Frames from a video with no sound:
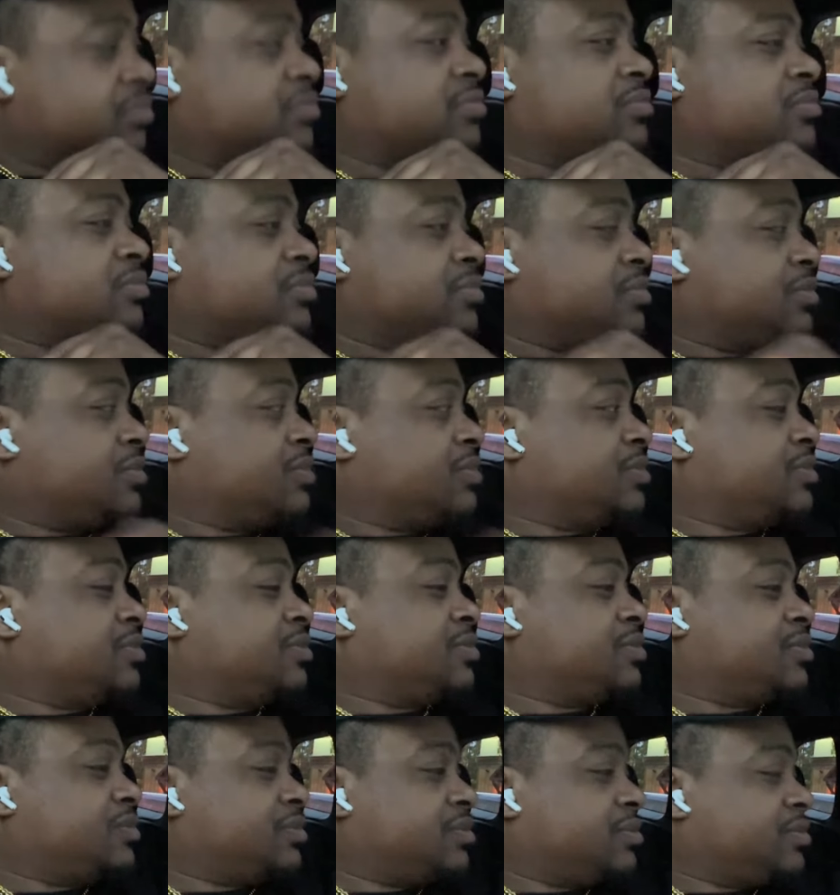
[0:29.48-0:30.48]

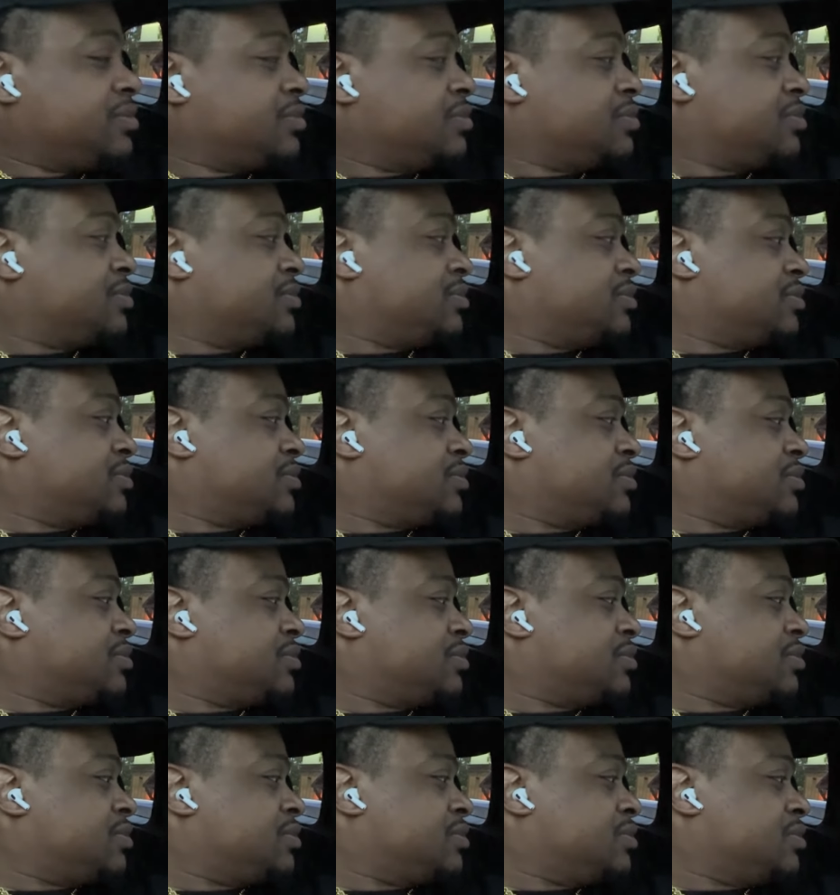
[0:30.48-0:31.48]

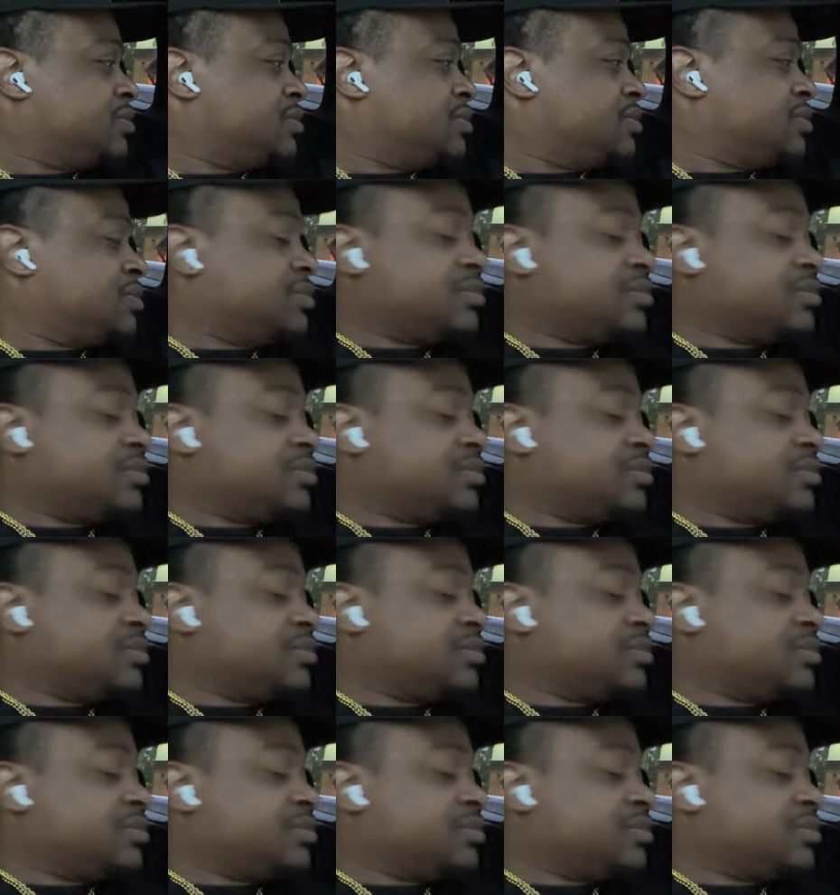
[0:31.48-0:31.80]
[no speech]